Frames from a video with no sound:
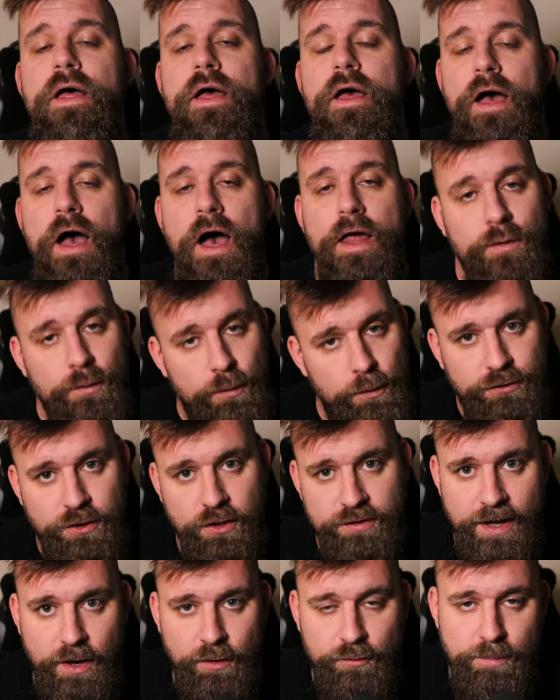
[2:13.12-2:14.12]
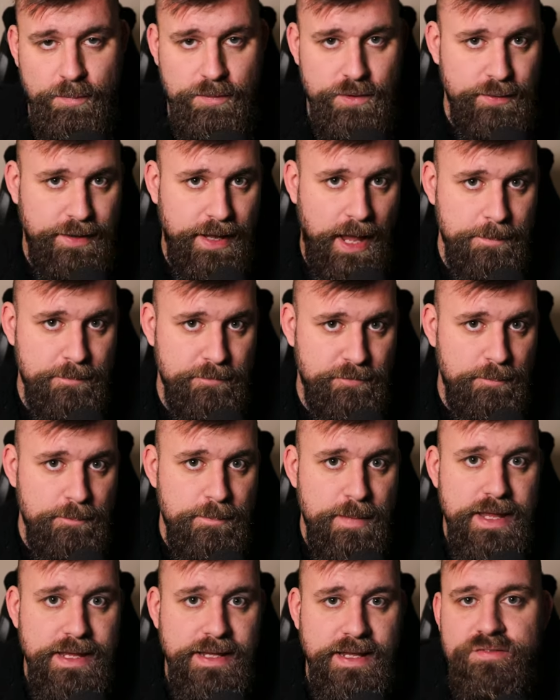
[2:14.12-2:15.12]
And it also tells them that you came from
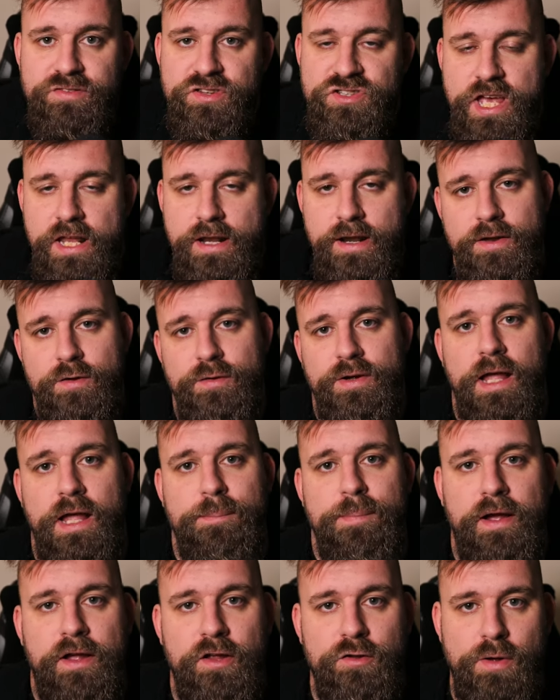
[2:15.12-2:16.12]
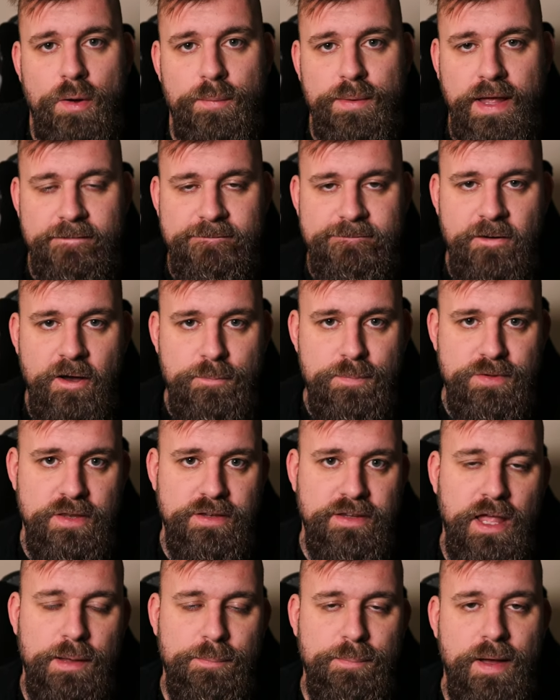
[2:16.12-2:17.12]
me, gives the channel a little kickback as well. We get
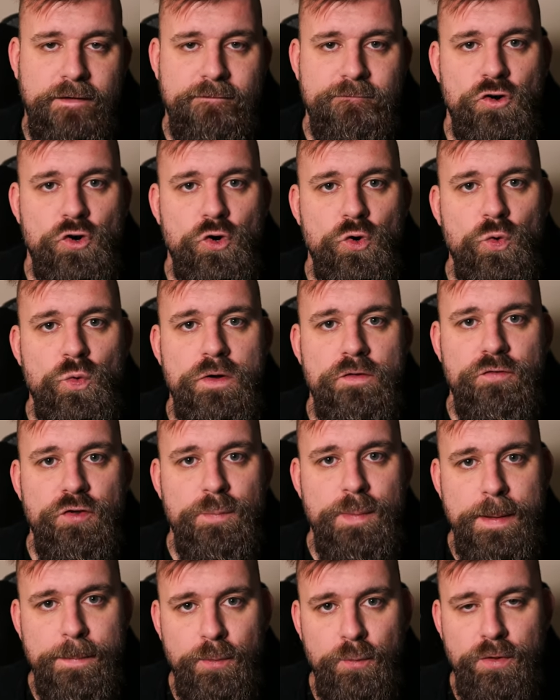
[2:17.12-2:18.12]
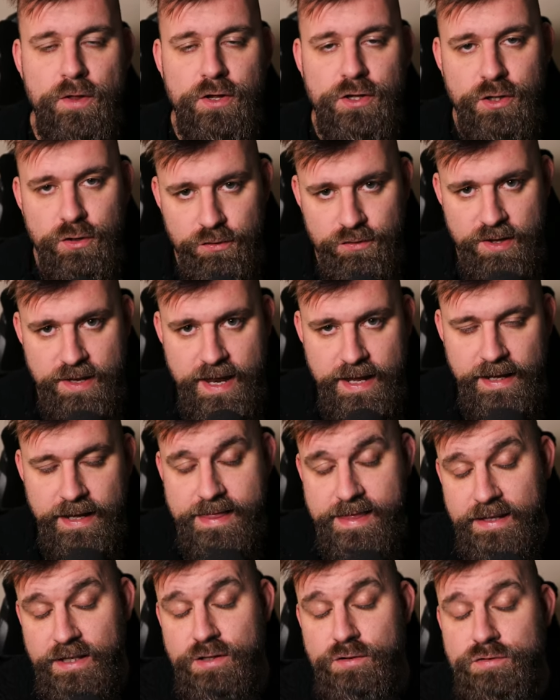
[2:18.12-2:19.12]
5% kickback for all of you people that use the link.
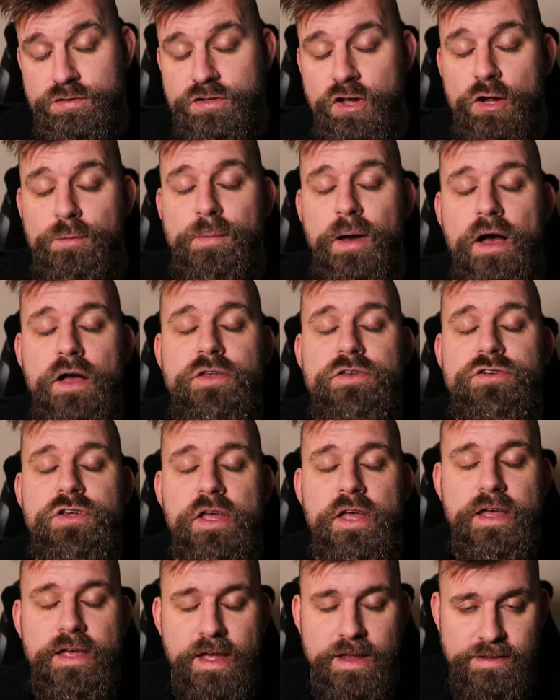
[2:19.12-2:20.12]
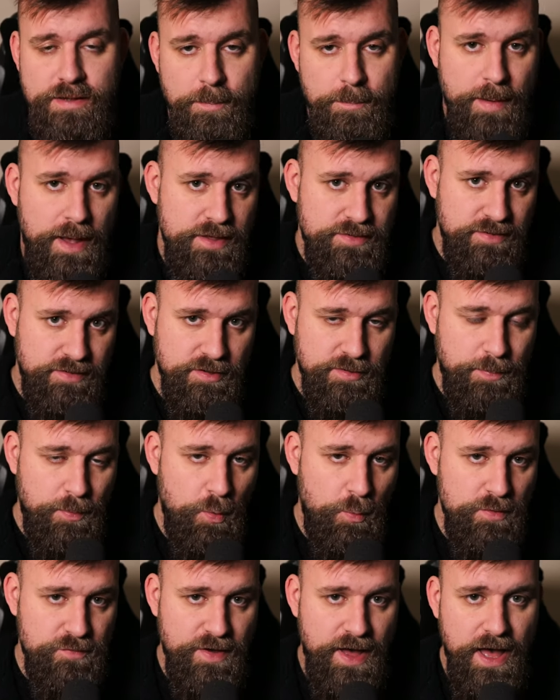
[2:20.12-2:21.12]
Thank you so much. It's amazing the
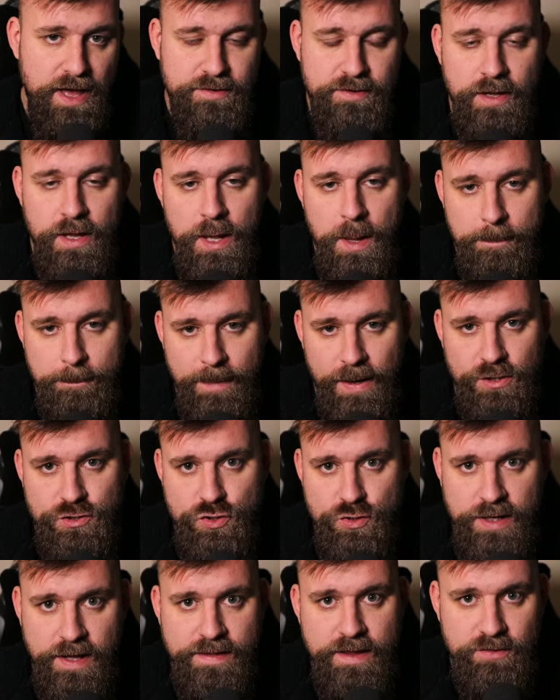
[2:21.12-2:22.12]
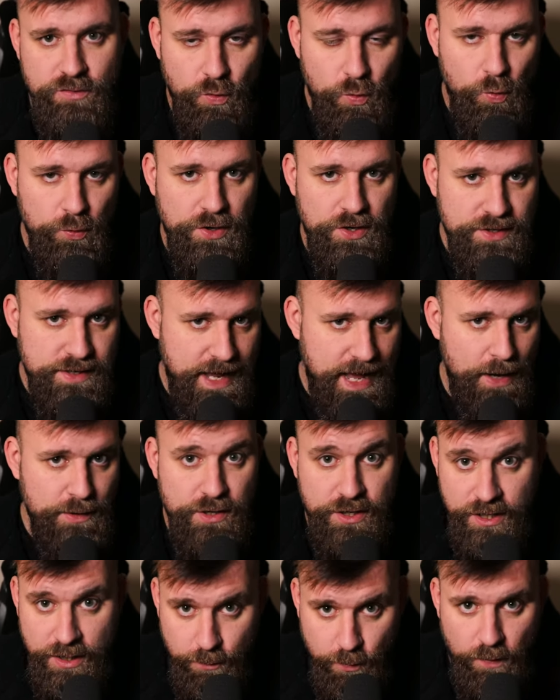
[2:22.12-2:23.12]
support we've had. Make sure you get this ordered now.
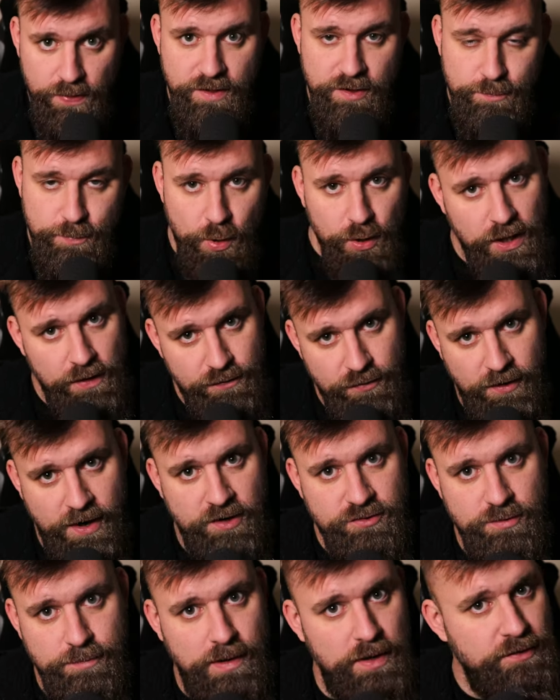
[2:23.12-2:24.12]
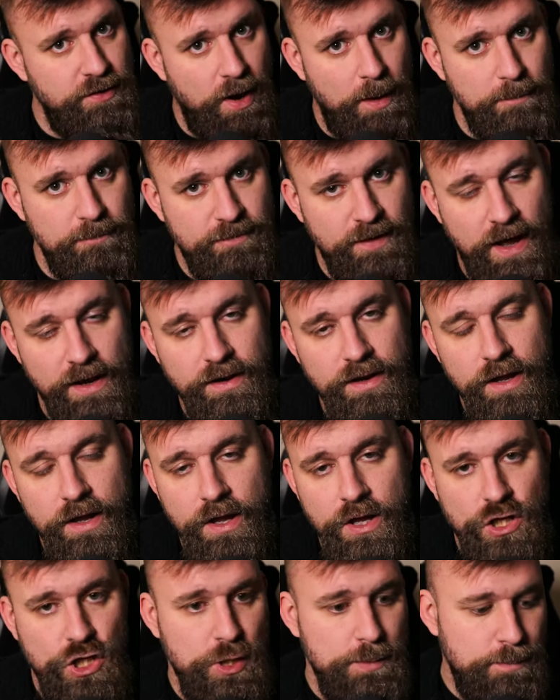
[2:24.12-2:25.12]
You're going to want this book if you're an Astra Militarum fan.
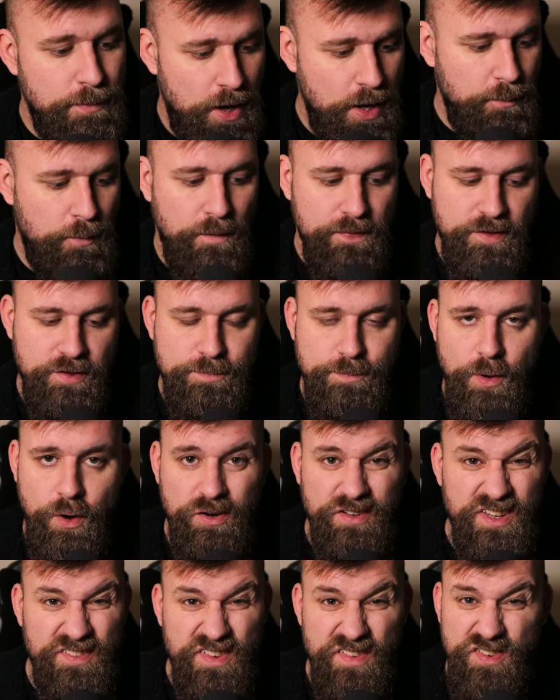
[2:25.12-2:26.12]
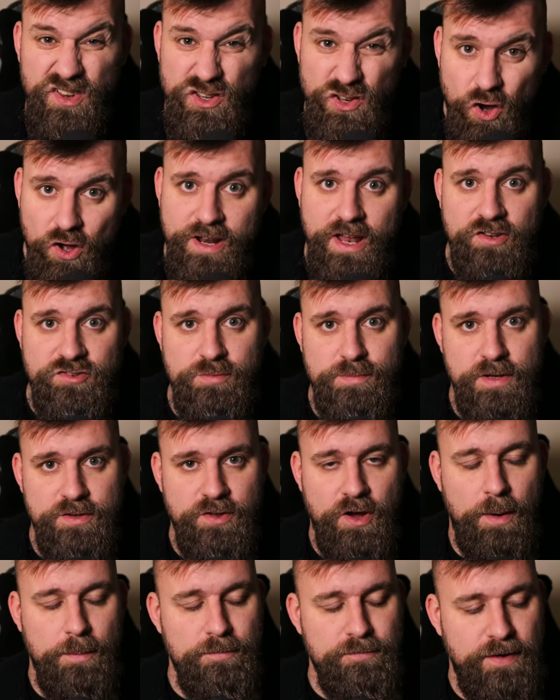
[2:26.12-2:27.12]
You might want this box even if you're not an Astra
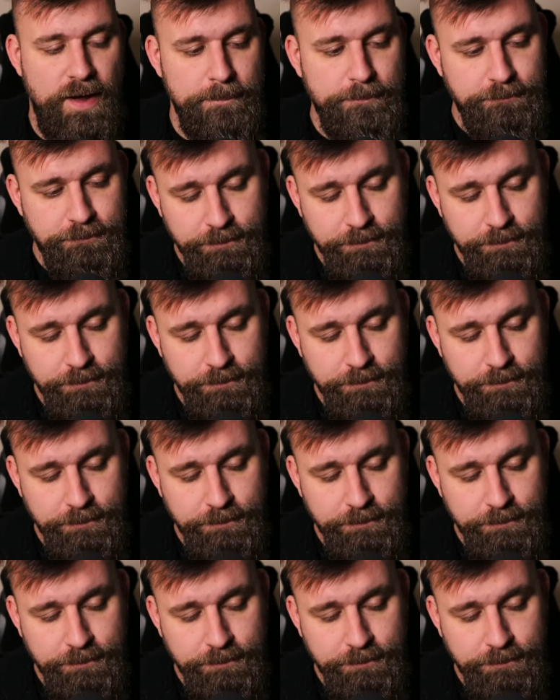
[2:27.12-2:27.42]
Militarum fan.